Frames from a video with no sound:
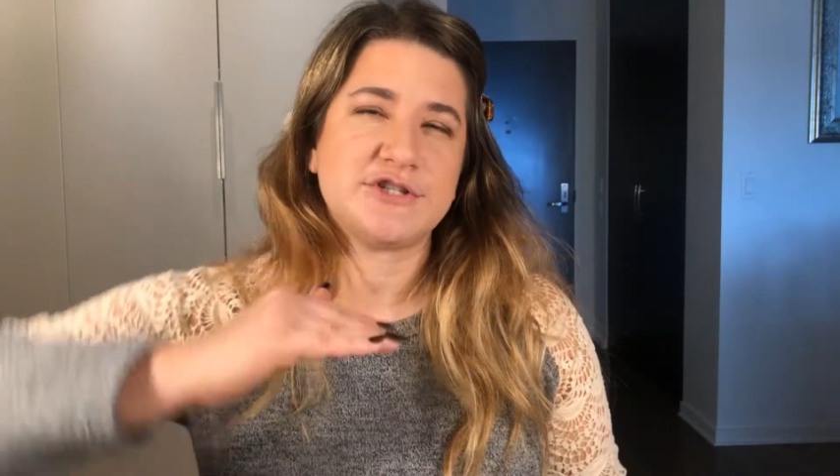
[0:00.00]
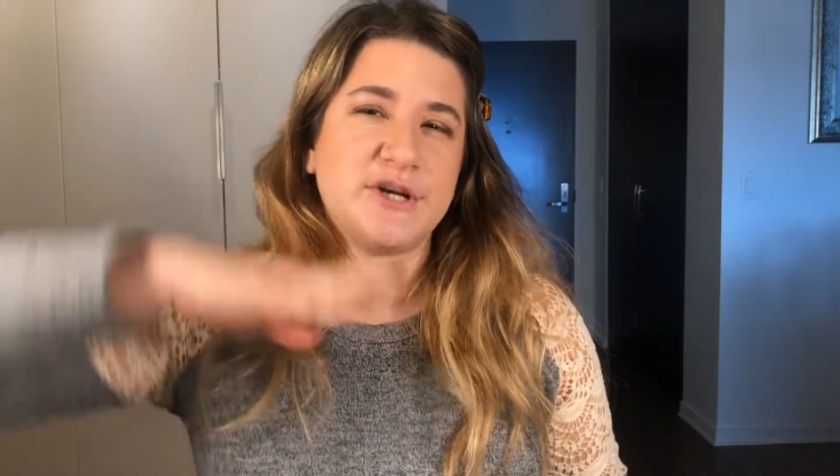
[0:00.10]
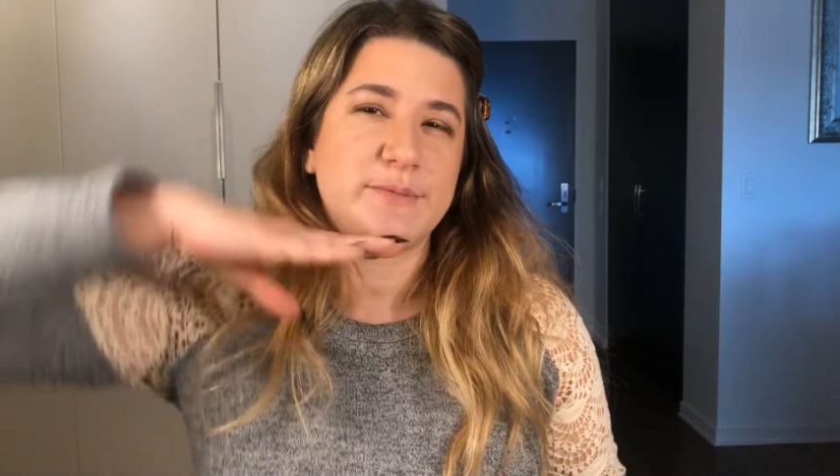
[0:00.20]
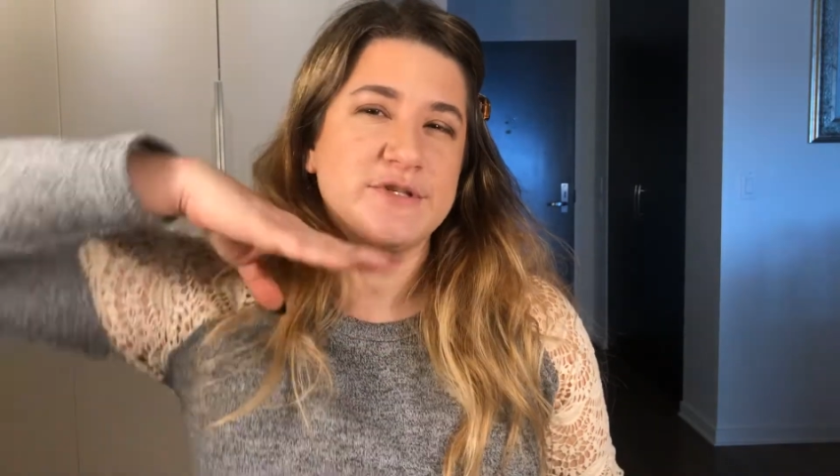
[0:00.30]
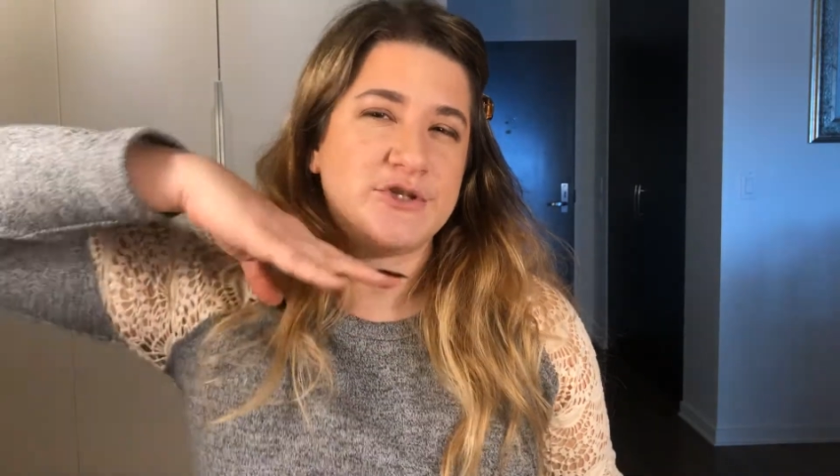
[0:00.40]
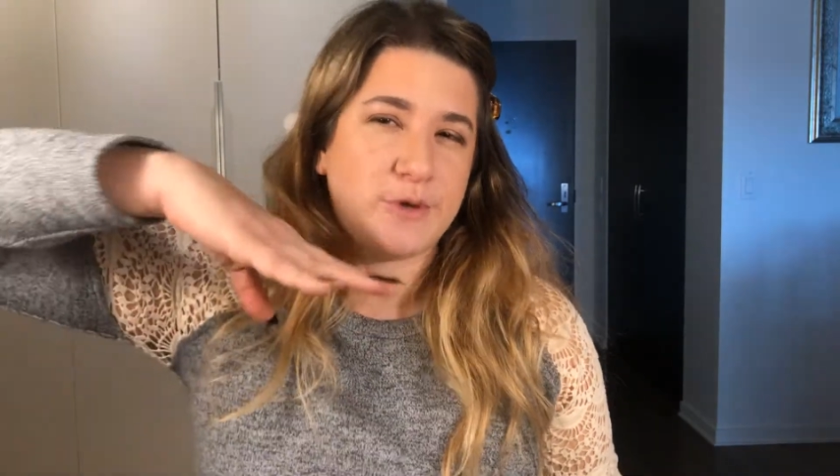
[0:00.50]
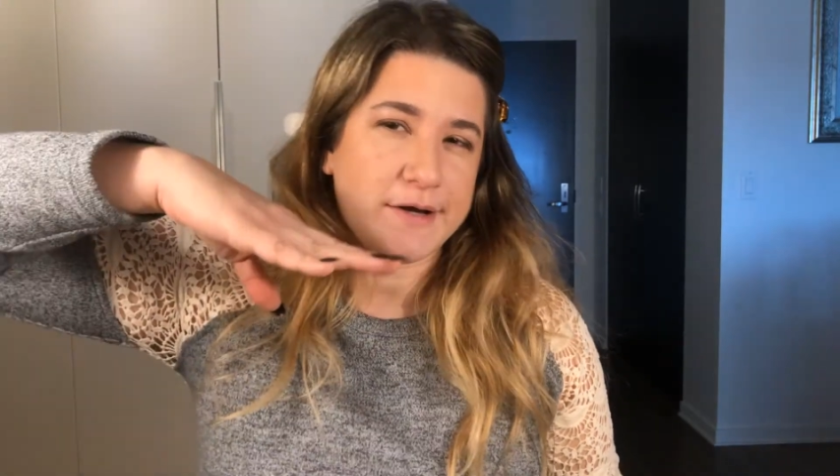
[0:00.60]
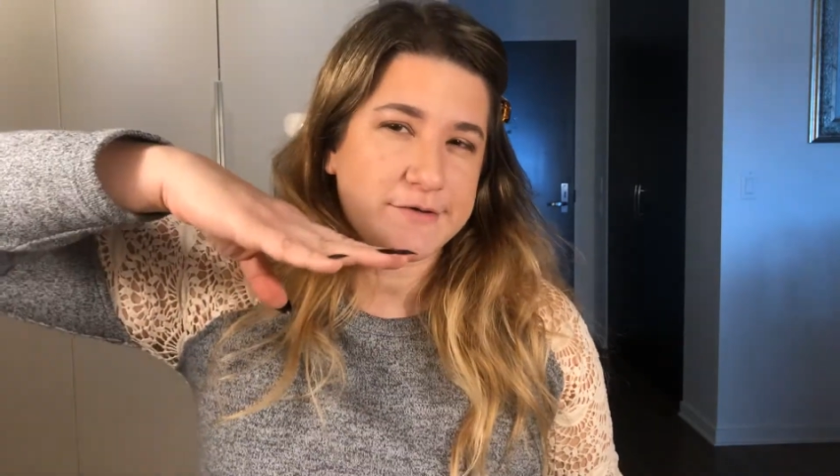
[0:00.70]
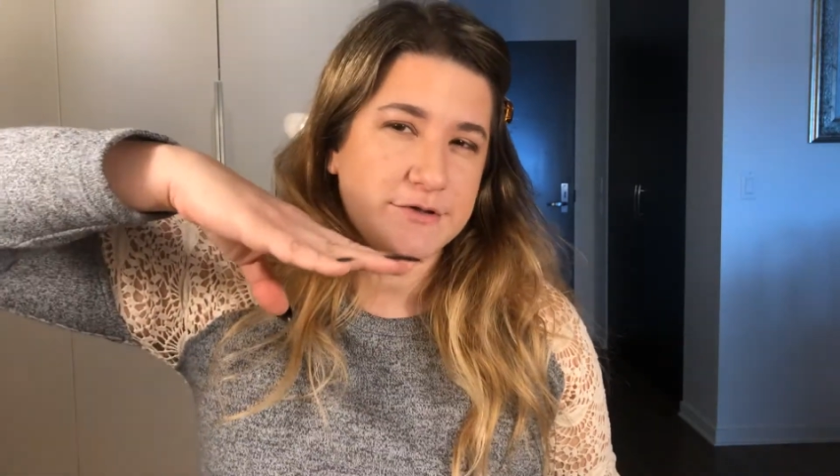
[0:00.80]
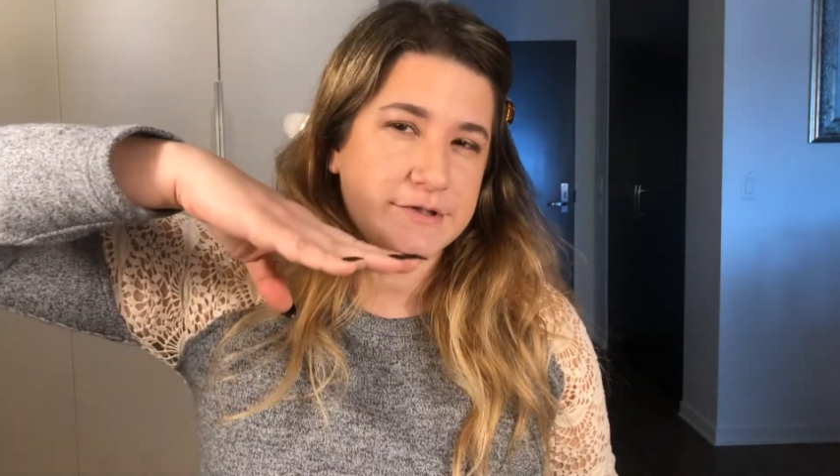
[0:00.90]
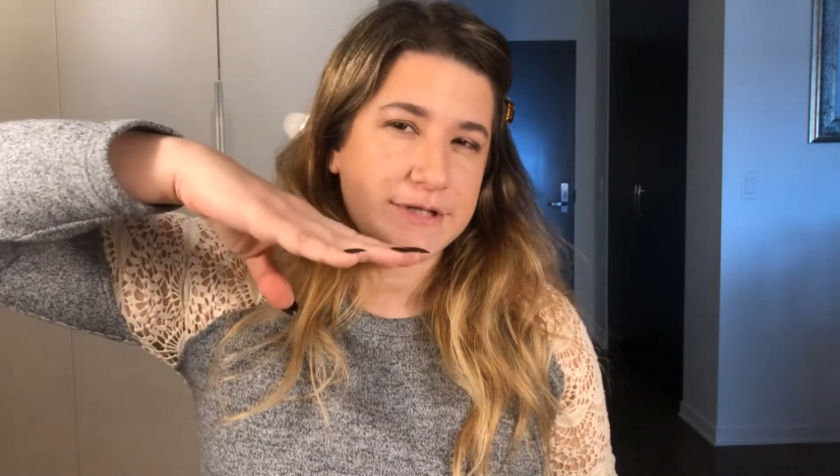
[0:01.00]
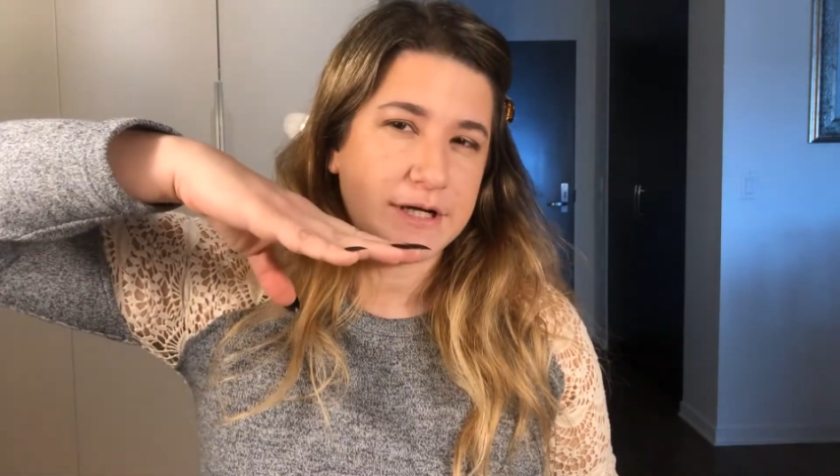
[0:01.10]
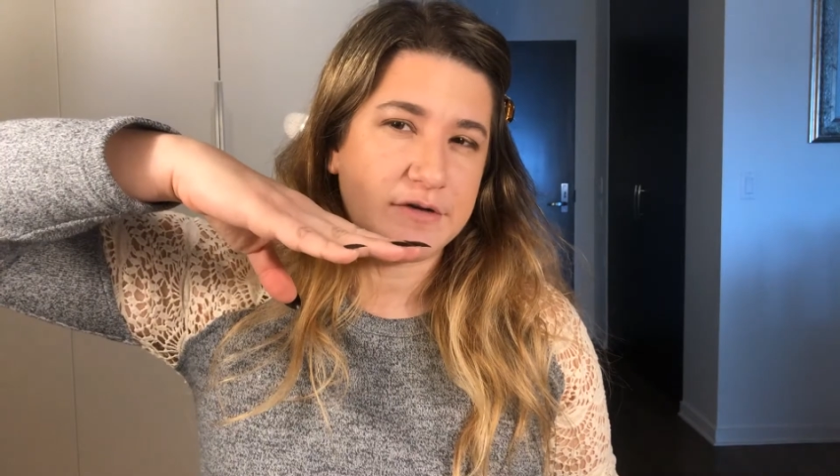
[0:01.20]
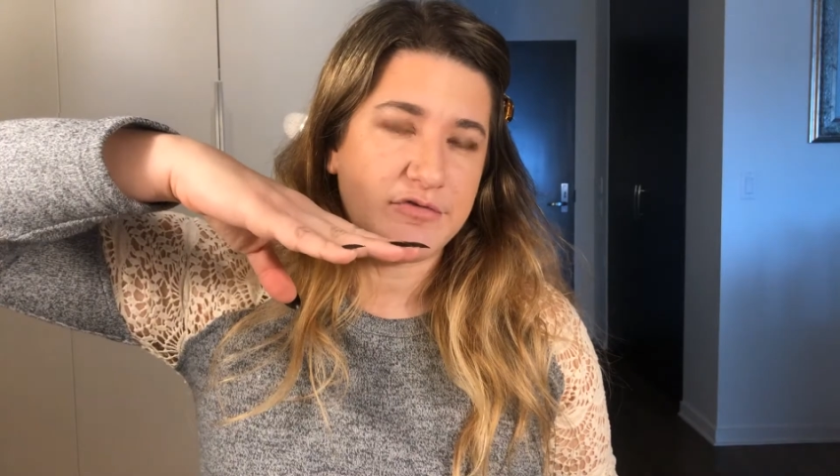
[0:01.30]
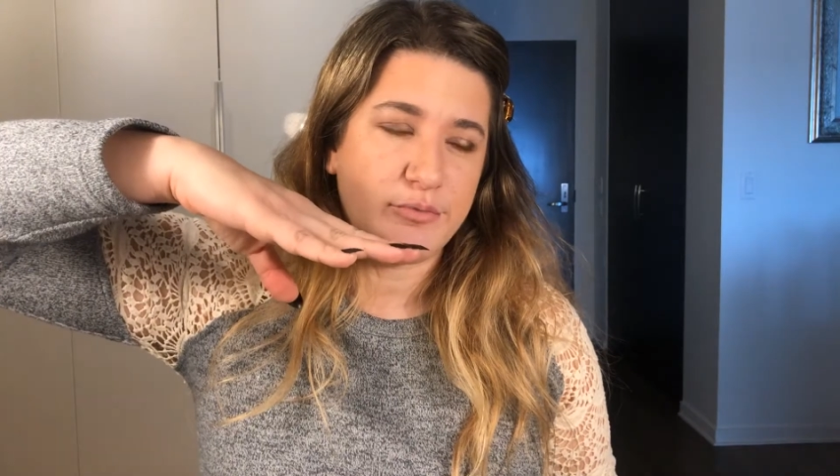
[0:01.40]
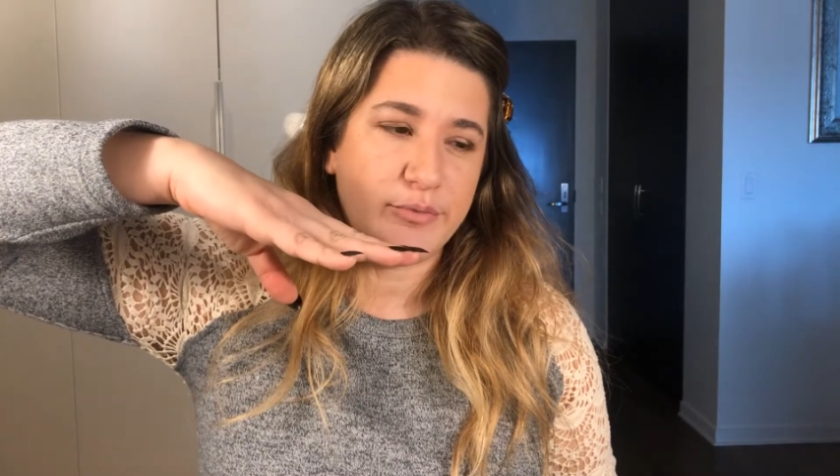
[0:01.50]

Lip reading: cheap as drugstore stuff,